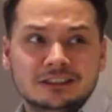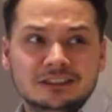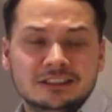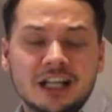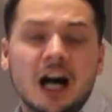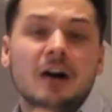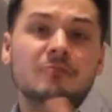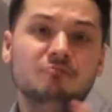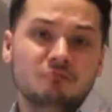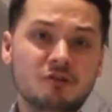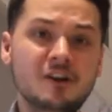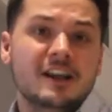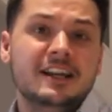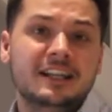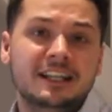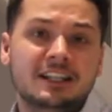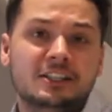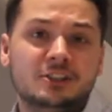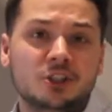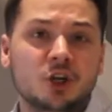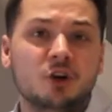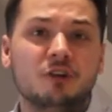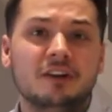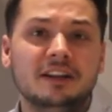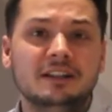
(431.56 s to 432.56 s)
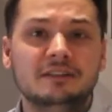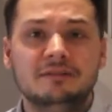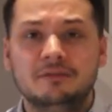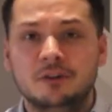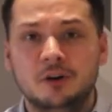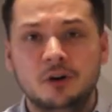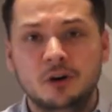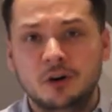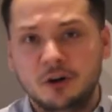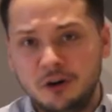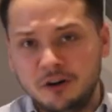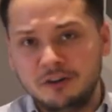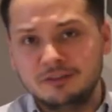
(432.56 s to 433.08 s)
I'm really sorry
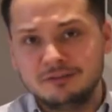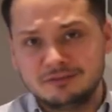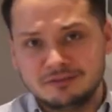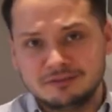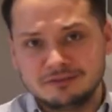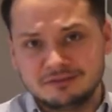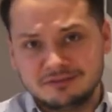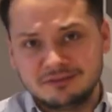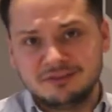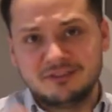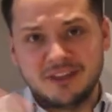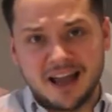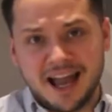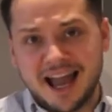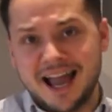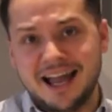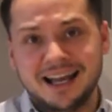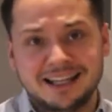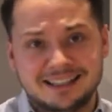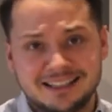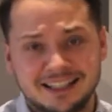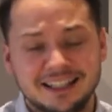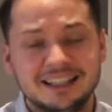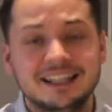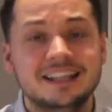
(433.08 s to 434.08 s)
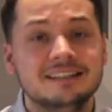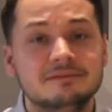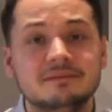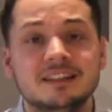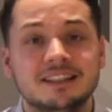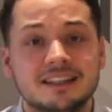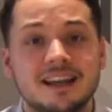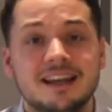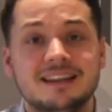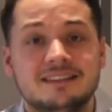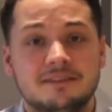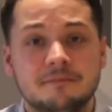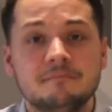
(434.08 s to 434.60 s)
for that accent. It,
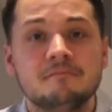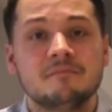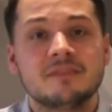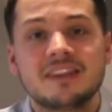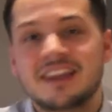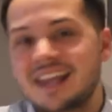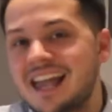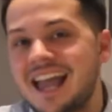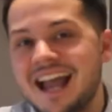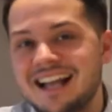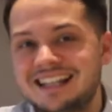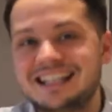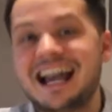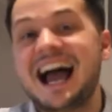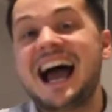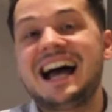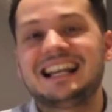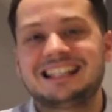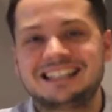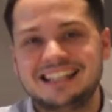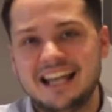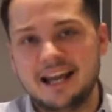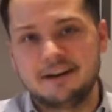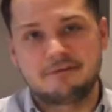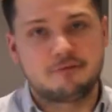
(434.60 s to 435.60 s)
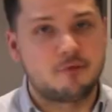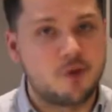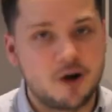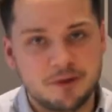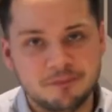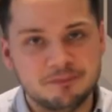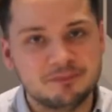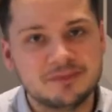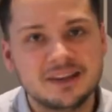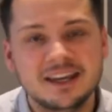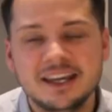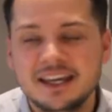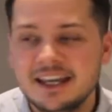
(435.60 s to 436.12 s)
it's, it's Haas F1.
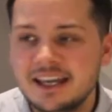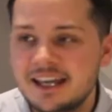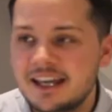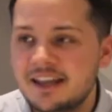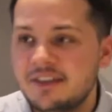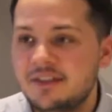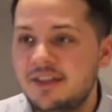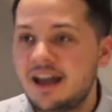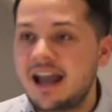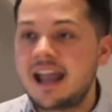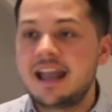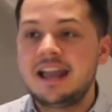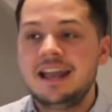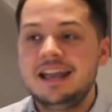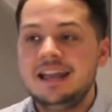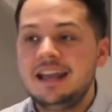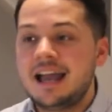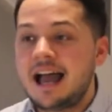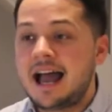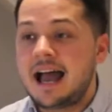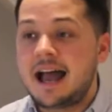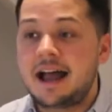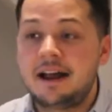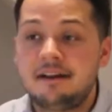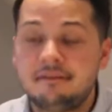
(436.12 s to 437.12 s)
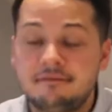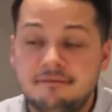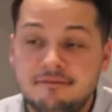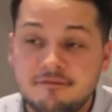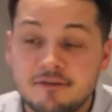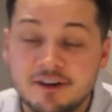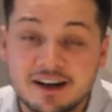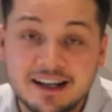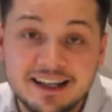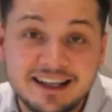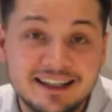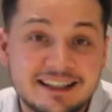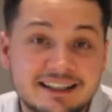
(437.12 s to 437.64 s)
They have
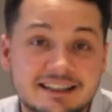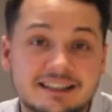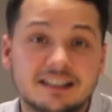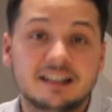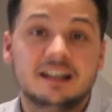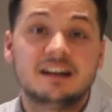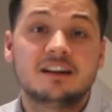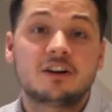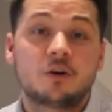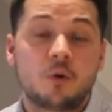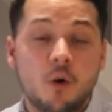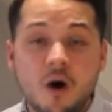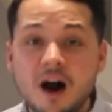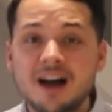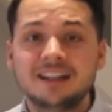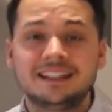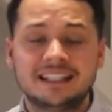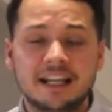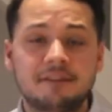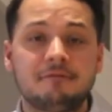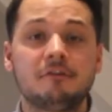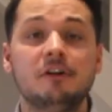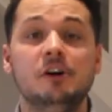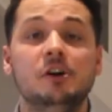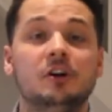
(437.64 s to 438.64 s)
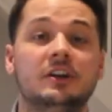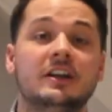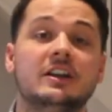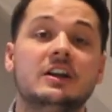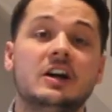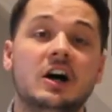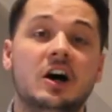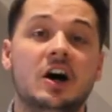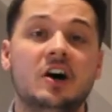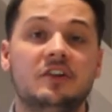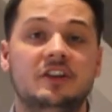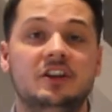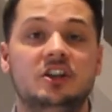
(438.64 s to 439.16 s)
released quite a different looking
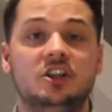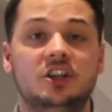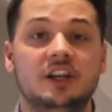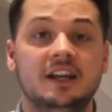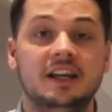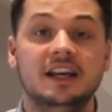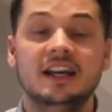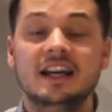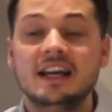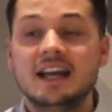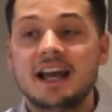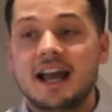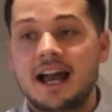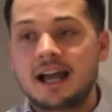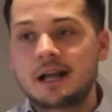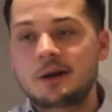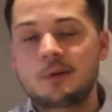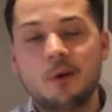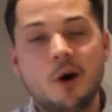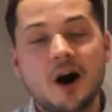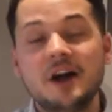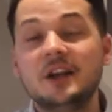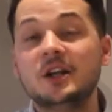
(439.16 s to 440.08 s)
car this year and quite